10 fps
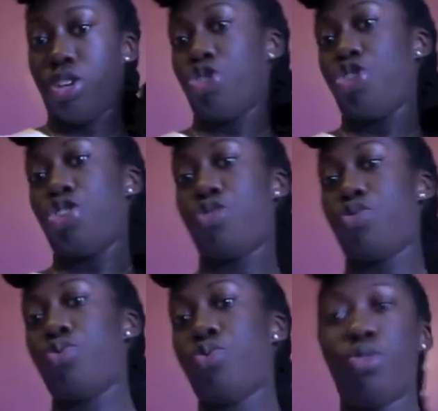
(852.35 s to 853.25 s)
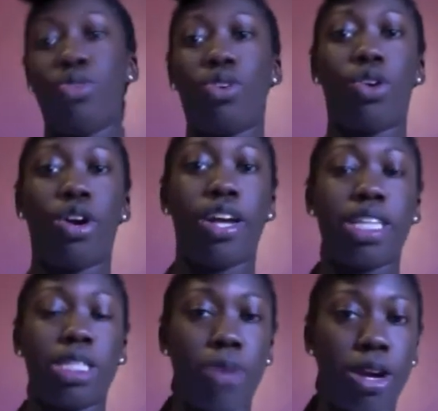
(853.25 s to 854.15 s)
new or
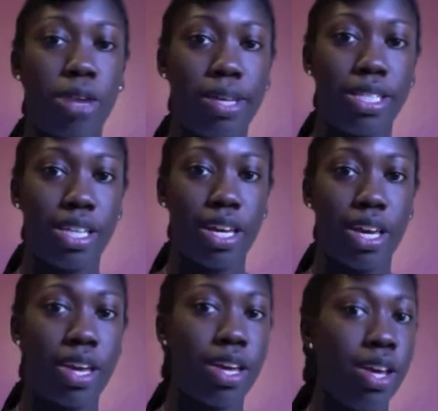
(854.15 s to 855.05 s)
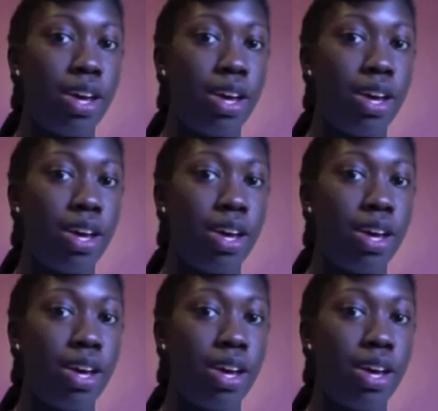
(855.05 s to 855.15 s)
experimenting.